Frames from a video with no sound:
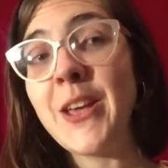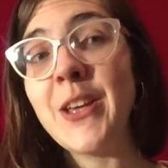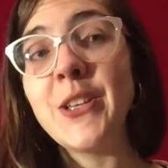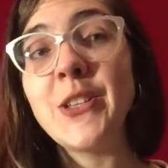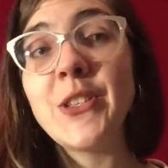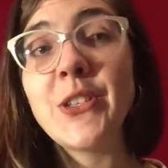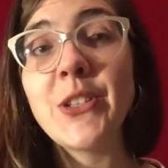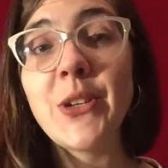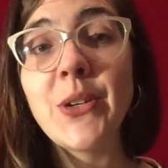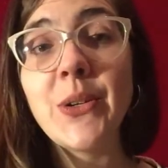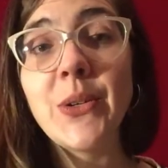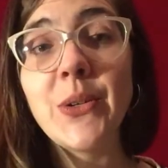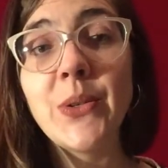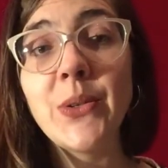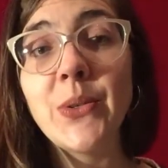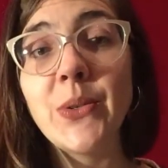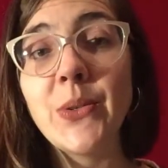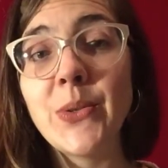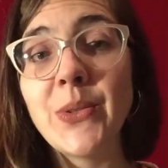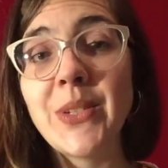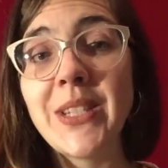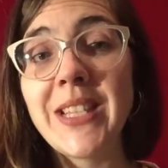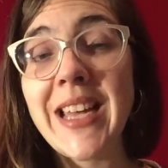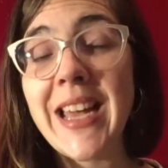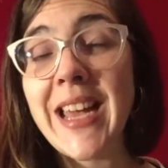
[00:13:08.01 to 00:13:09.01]

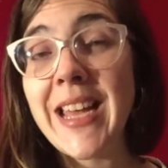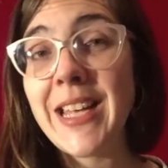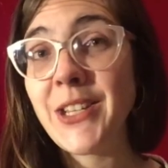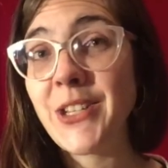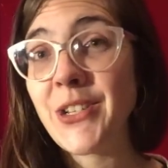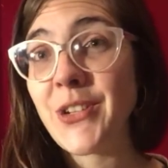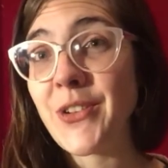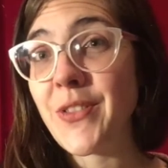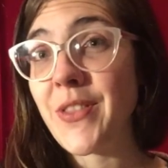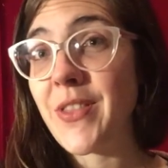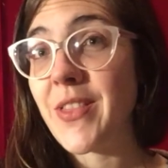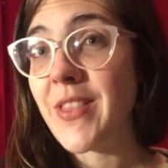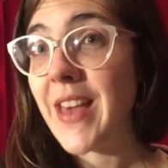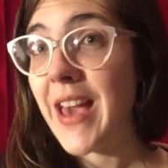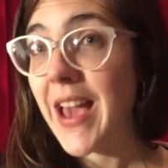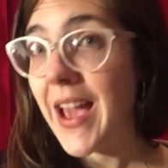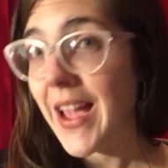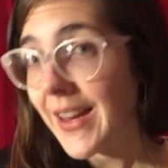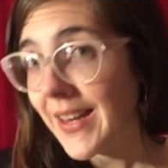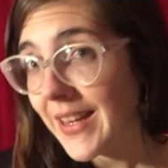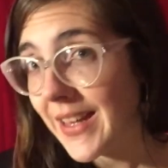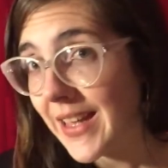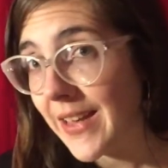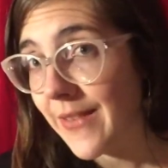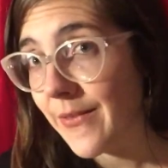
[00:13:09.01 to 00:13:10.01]
So to enter
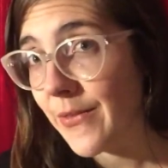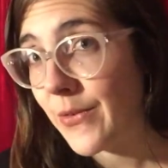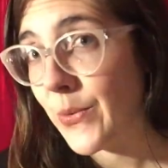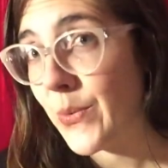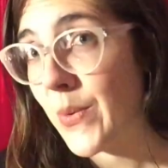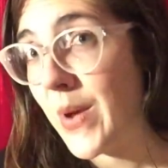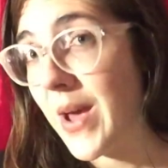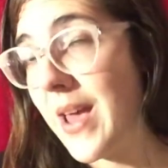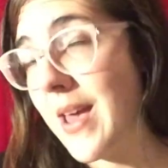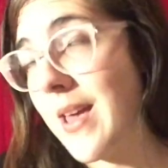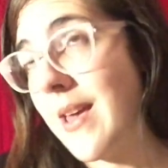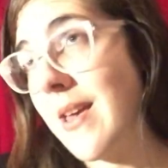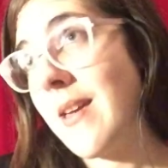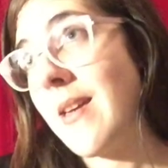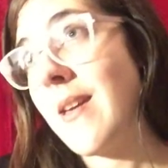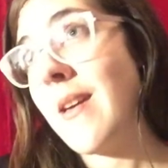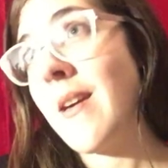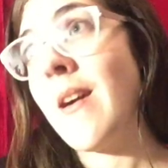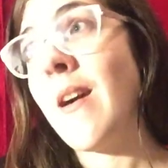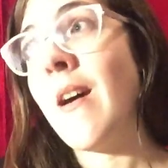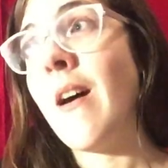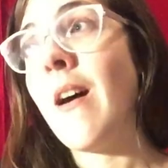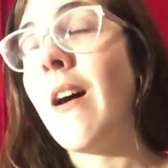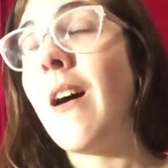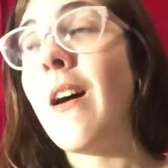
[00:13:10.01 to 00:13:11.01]
that giveaway,
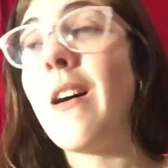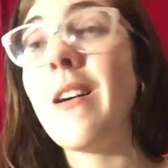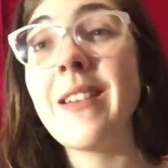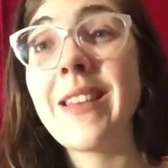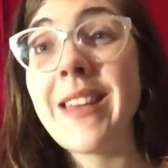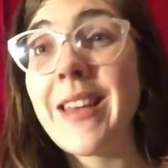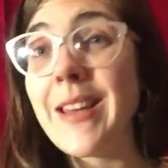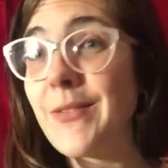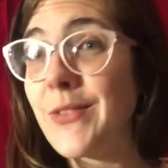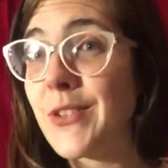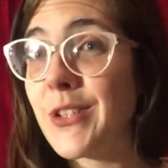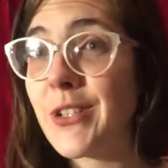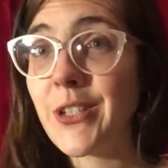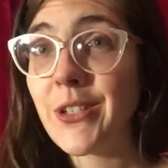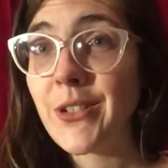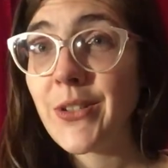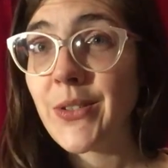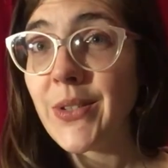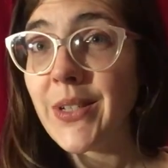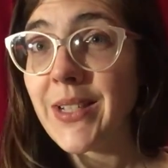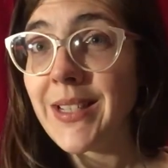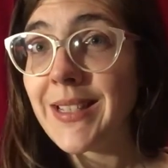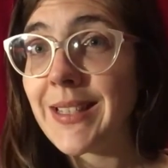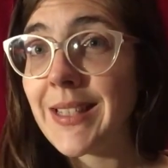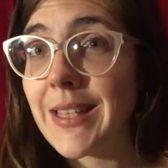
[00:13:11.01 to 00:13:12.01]
all you have to do
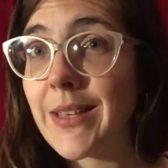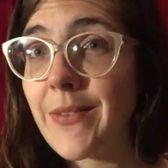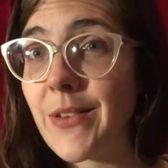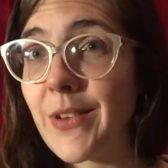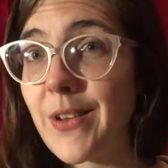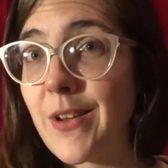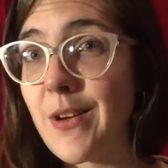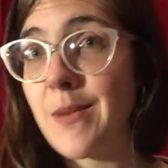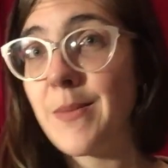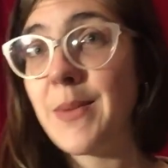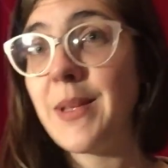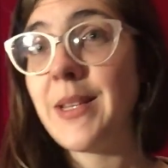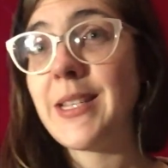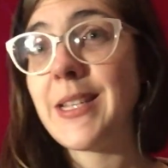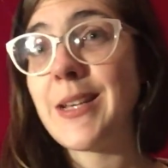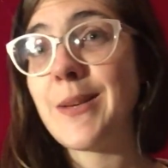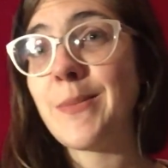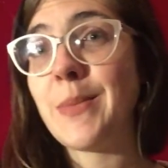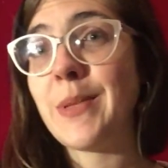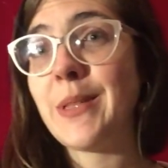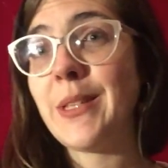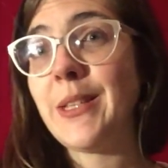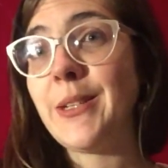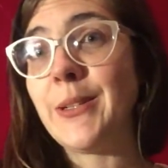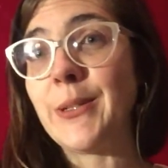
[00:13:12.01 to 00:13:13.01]
is leave a comment down
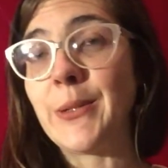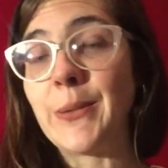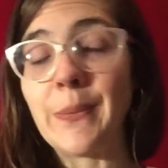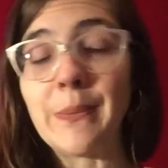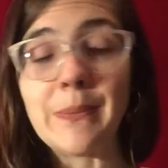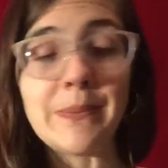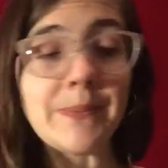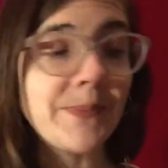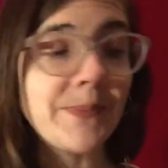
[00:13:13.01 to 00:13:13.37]
below.